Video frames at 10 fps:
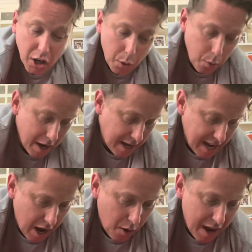Right
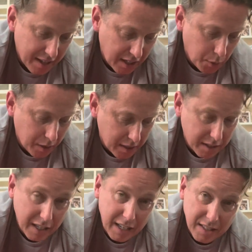now, as he's
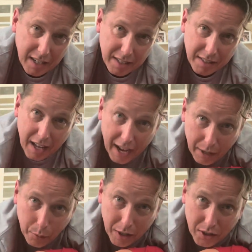resisting, he's on his side,
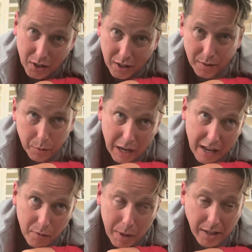which kind
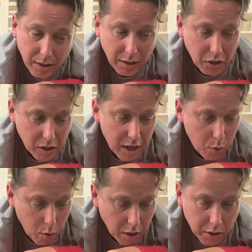of makes the lynch lock
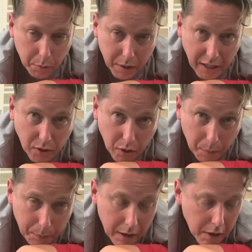work a little bit easier.
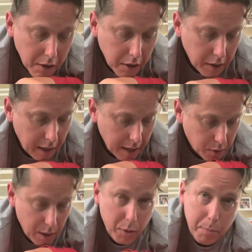Okay,
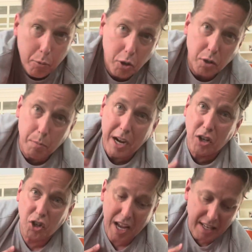so I want to push my
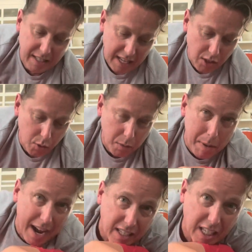chest into his
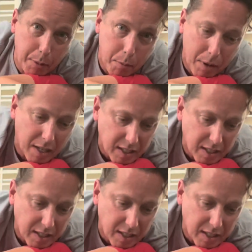back to keep him on his